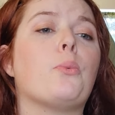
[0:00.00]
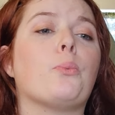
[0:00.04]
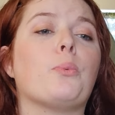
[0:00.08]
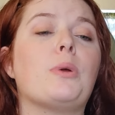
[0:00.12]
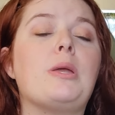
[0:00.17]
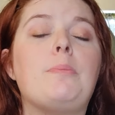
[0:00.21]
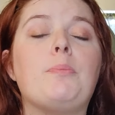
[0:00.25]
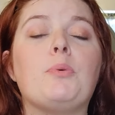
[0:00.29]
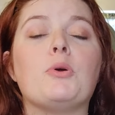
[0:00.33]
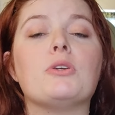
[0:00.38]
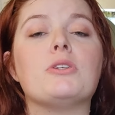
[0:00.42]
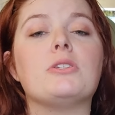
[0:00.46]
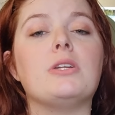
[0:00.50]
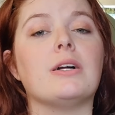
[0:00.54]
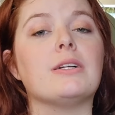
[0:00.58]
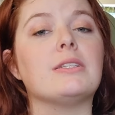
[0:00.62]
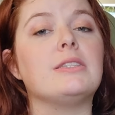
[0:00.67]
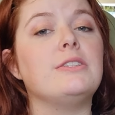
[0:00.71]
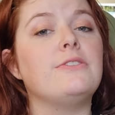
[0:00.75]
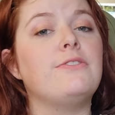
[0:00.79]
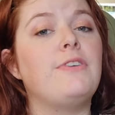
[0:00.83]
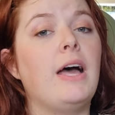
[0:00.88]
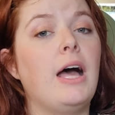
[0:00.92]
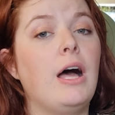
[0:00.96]

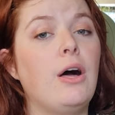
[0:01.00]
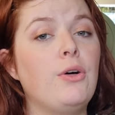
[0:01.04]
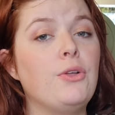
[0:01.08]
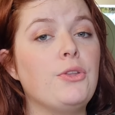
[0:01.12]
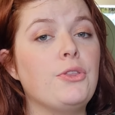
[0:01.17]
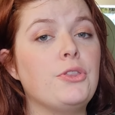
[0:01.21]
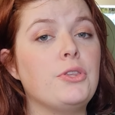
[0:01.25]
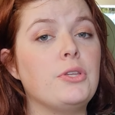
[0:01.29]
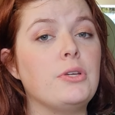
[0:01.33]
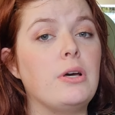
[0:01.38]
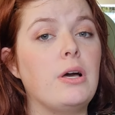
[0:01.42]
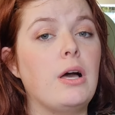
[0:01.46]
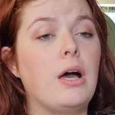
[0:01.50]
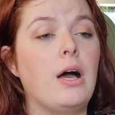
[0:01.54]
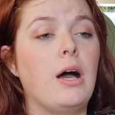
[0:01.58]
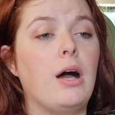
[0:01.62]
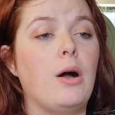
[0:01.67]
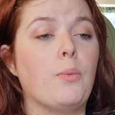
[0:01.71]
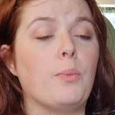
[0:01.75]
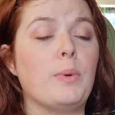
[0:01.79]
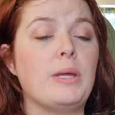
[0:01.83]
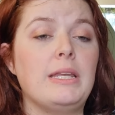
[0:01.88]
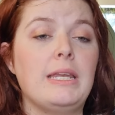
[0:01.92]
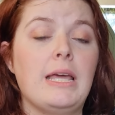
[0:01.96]
reproductive health.
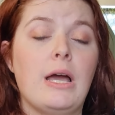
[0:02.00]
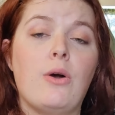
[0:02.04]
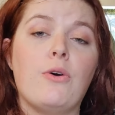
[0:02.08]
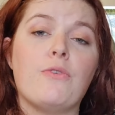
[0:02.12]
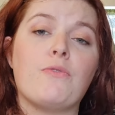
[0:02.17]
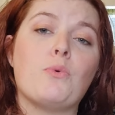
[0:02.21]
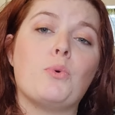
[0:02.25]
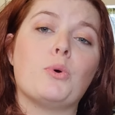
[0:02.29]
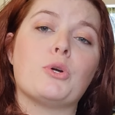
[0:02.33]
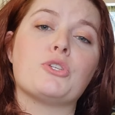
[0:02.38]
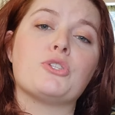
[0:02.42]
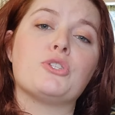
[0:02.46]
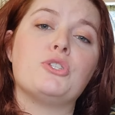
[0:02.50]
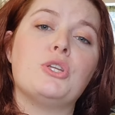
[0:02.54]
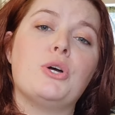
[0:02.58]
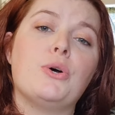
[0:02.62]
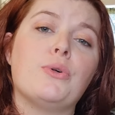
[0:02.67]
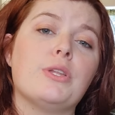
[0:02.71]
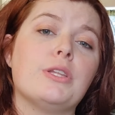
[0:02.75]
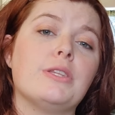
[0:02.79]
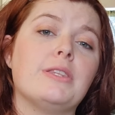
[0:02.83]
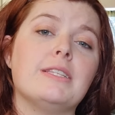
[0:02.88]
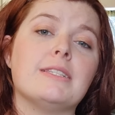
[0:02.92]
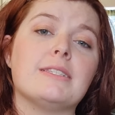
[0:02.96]
We now of course
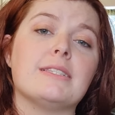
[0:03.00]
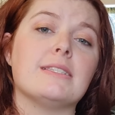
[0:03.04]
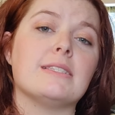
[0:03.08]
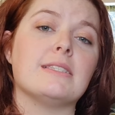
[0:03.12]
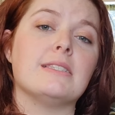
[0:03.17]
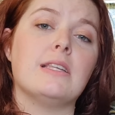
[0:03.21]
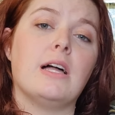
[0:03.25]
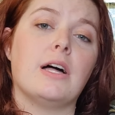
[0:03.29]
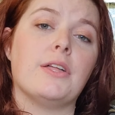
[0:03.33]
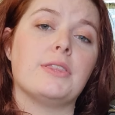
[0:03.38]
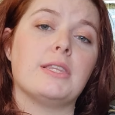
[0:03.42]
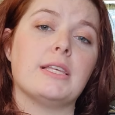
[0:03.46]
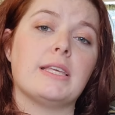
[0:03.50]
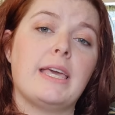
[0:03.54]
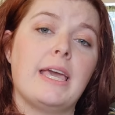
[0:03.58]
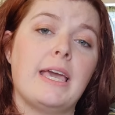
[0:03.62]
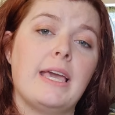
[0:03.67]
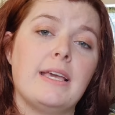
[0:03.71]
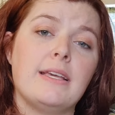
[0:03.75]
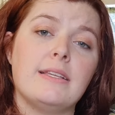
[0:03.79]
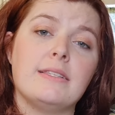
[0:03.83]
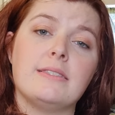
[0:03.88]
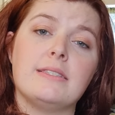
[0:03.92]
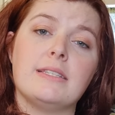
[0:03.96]
know that this is not the
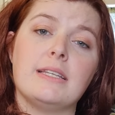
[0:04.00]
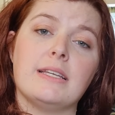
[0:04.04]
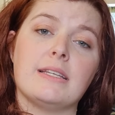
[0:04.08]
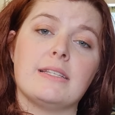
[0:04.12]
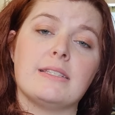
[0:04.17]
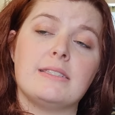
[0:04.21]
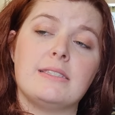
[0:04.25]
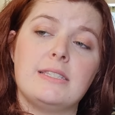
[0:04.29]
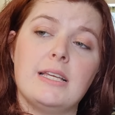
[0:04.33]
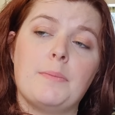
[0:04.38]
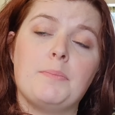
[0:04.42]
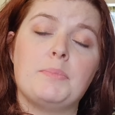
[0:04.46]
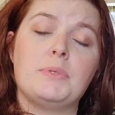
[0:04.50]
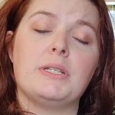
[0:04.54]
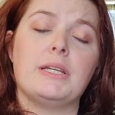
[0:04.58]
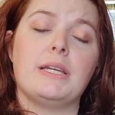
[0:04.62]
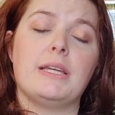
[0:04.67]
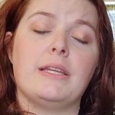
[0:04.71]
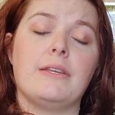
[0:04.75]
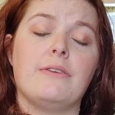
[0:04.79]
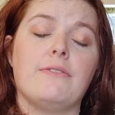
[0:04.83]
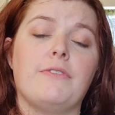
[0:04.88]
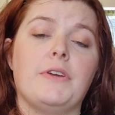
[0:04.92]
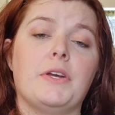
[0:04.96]
case, except
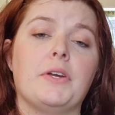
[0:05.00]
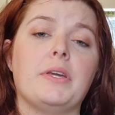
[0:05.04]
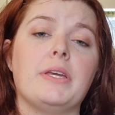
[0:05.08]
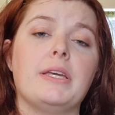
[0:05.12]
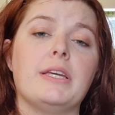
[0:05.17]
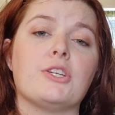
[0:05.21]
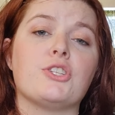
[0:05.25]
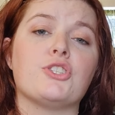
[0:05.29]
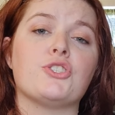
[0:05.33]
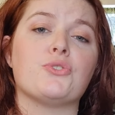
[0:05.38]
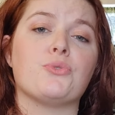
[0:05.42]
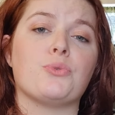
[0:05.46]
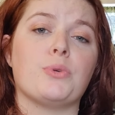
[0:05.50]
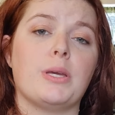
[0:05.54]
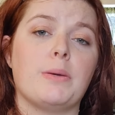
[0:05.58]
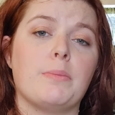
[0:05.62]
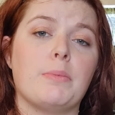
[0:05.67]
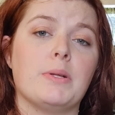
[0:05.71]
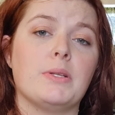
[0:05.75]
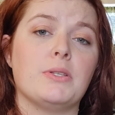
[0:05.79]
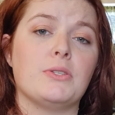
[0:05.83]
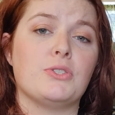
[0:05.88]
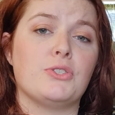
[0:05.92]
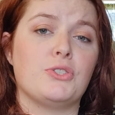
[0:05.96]
in very extreme
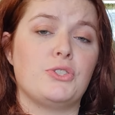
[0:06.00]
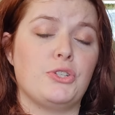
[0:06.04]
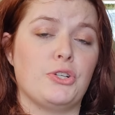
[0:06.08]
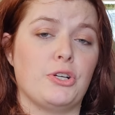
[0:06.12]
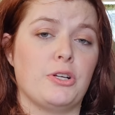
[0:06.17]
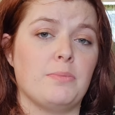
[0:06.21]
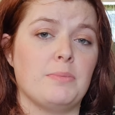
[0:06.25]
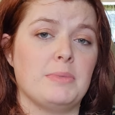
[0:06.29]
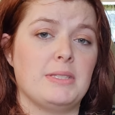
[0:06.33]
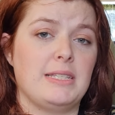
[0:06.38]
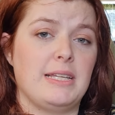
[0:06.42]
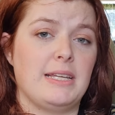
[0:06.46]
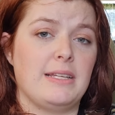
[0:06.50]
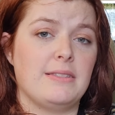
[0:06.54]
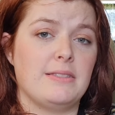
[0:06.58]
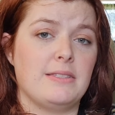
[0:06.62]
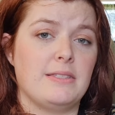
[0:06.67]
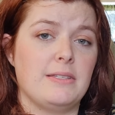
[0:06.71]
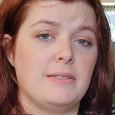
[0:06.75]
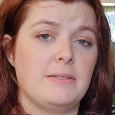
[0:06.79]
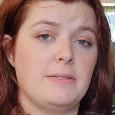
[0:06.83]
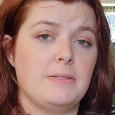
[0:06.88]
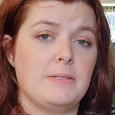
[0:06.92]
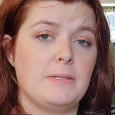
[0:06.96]

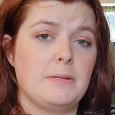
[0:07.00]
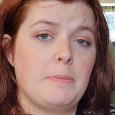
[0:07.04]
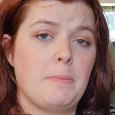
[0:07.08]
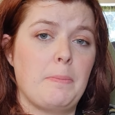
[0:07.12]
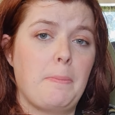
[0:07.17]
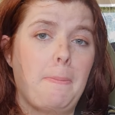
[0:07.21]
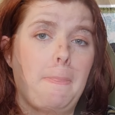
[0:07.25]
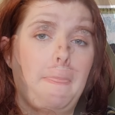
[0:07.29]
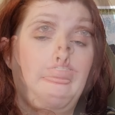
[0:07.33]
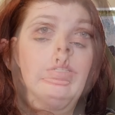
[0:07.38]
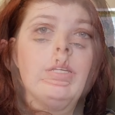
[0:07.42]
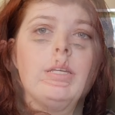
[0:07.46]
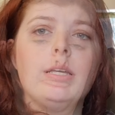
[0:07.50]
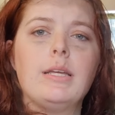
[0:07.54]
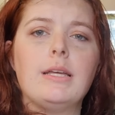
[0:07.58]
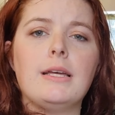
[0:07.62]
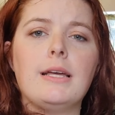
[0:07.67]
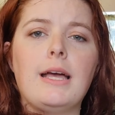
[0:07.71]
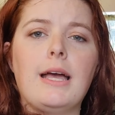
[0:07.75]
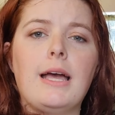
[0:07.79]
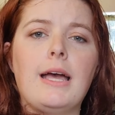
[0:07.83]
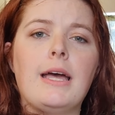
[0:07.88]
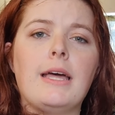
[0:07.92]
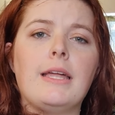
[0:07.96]
circumstances.
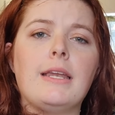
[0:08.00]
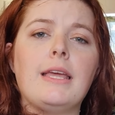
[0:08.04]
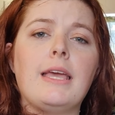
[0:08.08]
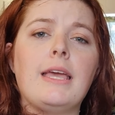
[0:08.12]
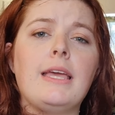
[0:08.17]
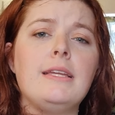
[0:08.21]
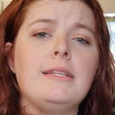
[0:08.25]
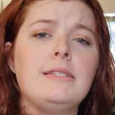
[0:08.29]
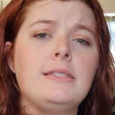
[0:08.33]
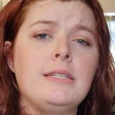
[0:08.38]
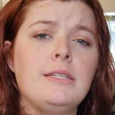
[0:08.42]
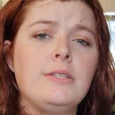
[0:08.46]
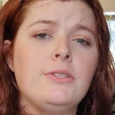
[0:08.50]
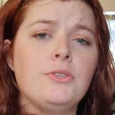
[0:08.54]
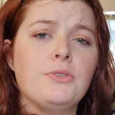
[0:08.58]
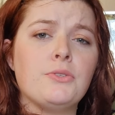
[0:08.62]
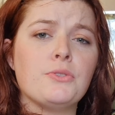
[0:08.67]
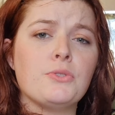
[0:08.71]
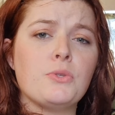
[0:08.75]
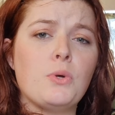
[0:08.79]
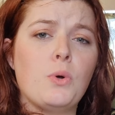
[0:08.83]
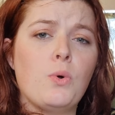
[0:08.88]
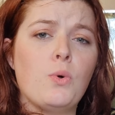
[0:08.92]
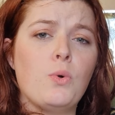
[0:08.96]
At 18
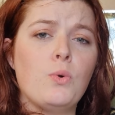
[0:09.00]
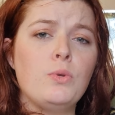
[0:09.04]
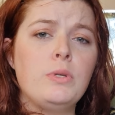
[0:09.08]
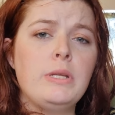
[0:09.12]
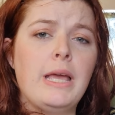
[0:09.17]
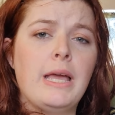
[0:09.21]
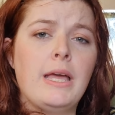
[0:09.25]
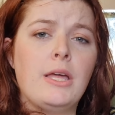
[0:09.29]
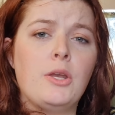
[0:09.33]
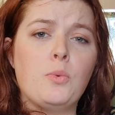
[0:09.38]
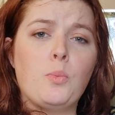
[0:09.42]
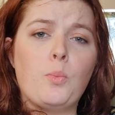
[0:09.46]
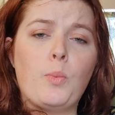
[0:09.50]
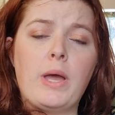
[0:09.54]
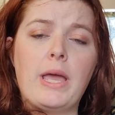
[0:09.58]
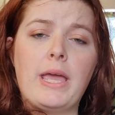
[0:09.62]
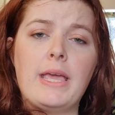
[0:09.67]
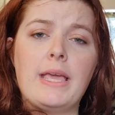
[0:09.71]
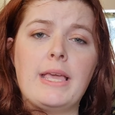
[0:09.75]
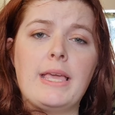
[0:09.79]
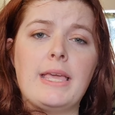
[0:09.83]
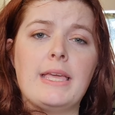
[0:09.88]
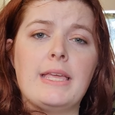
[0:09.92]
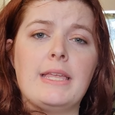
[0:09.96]
years old and
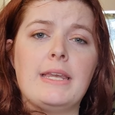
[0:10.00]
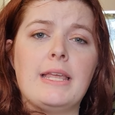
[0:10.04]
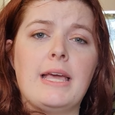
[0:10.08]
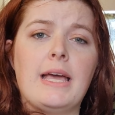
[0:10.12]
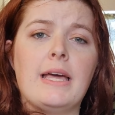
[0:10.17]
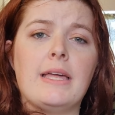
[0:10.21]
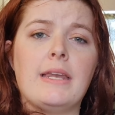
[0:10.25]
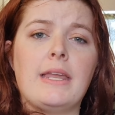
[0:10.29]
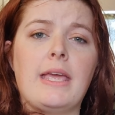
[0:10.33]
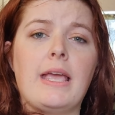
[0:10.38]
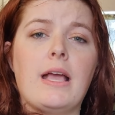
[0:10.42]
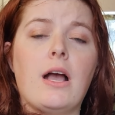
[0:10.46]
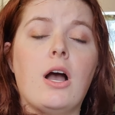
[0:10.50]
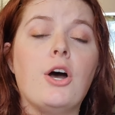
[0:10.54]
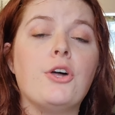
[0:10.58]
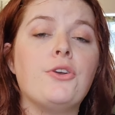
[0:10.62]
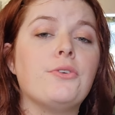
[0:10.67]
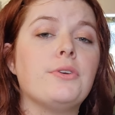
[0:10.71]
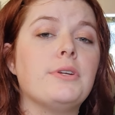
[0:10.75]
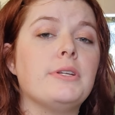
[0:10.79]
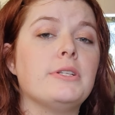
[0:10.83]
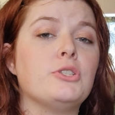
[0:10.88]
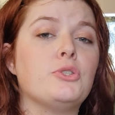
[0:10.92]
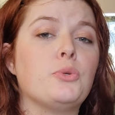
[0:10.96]
weighing in at
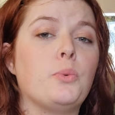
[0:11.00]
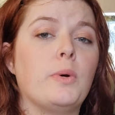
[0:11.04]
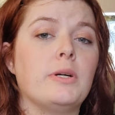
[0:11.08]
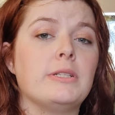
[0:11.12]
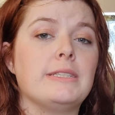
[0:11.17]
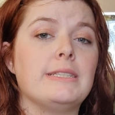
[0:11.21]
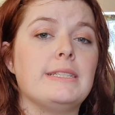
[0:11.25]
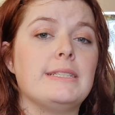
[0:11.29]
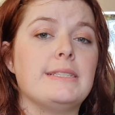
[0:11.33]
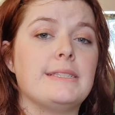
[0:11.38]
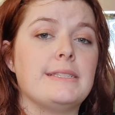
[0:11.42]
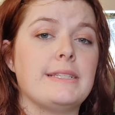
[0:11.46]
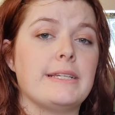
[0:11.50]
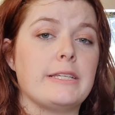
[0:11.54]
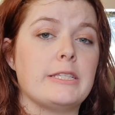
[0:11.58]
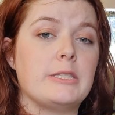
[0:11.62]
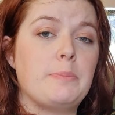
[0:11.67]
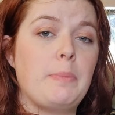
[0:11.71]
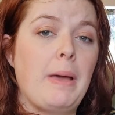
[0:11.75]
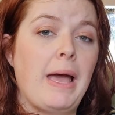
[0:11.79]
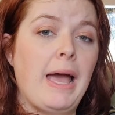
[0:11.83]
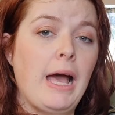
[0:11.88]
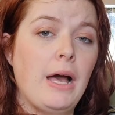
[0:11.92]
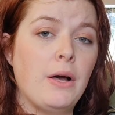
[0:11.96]

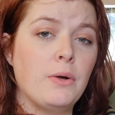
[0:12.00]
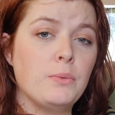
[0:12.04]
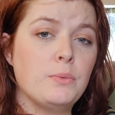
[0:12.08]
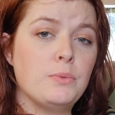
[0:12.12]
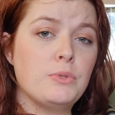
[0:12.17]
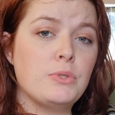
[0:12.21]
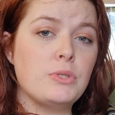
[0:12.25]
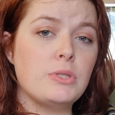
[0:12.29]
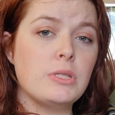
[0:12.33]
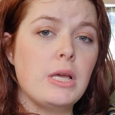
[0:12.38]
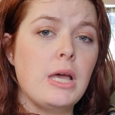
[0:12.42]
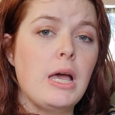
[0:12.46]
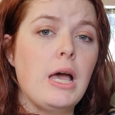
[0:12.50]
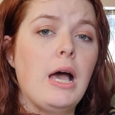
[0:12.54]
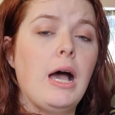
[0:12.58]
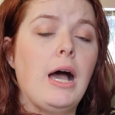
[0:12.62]
126 pounds,